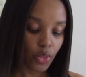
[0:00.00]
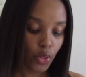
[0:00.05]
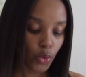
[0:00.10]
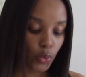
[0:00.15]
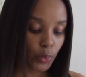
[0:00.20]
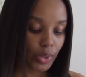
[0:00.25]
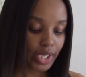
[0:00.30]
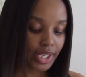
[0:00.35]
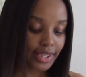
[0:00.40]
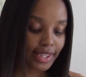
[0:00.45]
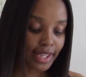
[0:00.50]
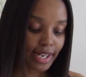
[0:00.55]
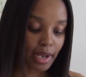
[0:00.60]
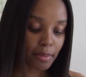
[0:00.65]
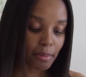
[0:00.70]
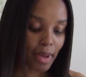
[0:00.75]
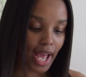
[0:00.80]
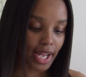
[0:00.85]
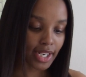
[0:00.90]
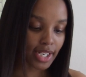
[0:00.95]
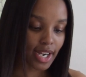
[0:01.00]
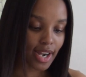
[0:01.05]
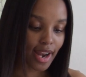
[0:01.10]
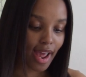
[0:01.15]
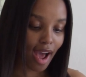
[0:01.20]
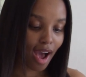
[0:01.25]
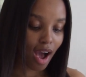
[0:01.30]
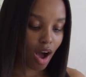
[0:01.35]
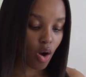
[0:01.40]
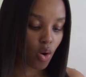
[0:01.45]
the week that I'm at
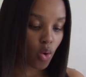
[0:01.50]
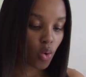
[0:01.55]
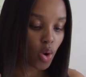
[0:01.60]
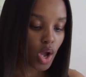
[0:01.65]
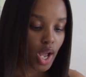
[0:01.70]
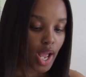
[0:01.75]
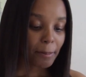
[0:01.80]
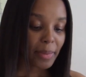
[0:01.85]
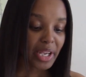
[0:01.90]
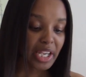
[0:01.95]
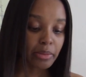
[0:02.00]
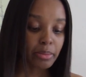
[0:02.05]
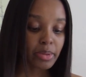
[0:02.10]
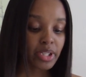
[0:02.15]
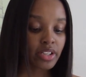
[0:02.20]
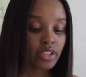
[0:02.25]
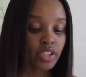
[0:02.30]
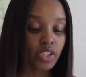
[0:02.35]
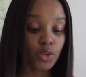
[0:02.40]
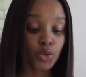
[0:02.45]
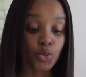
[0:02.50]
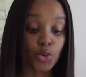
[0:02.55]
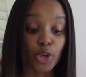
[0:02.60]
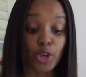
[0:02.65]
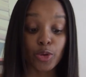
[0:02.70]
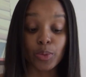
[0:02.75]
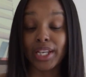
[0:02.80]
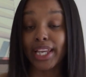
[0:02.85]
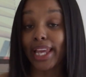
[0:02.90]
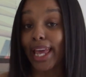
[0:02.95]
now, baby is
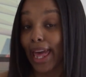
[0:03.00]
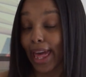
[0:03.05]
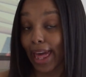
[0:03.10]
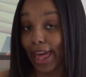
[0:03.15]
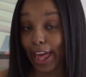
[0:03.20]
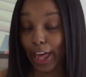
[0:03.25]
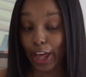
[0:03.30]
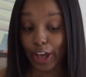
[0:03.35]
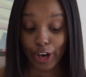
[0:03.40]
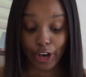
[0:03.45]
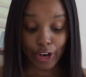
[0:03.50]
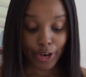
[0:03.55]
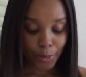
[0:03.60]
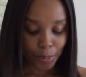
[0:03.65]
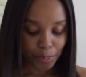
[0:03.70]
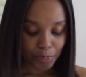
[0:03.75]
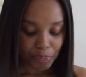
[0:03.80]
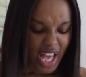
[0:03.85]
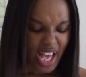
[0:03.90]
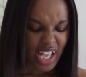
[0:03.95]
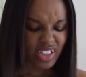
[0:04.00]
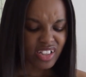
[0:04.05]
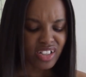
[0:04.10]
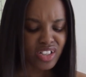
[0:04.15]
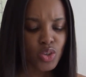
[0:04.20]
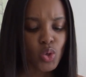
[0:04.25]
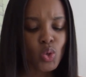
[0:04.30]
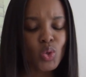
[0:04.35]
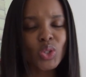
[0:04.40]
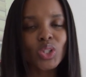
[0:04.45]
growing hair. And then
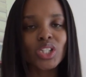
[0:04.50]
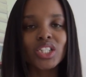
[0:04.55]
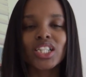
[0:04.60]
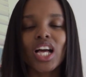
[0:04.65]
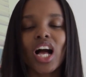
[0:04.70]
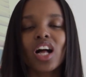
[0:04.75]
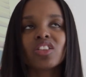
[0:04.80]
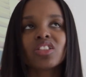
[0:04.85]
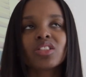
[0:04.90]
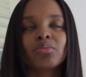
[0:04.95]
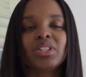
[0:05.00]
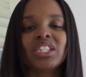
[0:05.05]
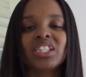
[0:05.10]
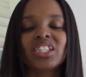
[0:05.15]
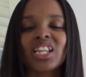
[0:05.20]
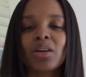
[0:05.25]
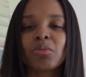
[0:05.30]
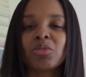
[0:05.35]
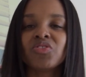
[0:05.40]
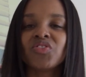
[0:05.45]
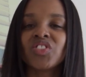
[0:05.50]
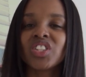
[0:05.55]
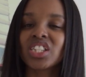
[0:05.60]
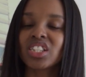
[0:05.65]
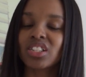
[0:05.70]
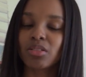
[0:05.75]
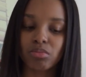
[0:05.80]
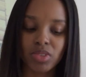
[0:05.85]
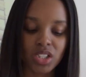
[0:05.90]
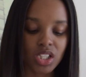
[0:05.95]
it also tells me some of the
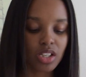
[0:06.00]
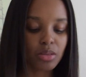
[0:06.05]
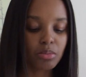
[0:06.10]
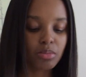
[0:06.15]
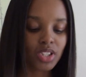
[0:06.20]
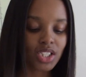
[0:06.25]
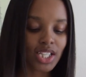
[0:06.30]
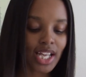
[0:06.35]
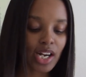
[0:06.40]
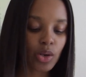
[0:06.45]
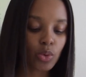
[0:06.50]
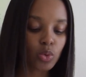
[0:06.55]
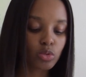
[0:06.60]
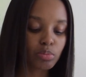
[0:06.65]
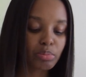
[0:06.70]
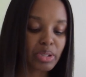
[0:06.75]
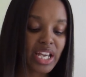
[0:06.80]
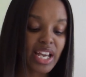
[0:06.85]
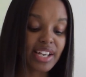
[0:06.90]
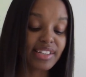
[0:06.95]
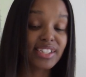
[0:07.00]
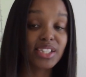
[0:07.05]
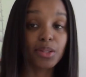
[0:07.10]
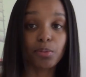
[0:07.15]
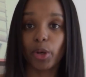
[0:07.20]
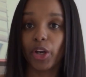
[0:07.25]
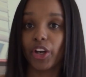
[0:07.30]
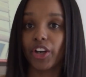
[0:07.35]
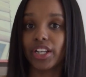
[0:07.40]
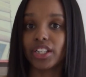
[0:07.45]
symptoms that I will be
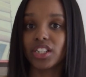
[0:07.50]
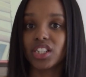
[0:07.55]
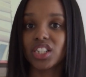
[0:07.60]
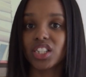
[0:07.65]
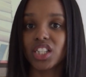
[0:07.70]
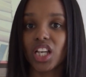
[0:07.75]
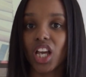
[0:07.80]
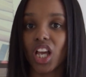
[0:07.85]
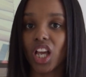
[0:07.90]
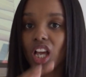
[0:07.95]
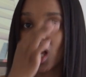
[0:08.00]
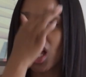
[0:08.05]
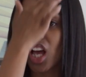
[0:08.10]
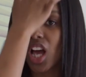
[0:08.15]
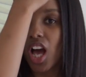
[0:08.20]
experiencing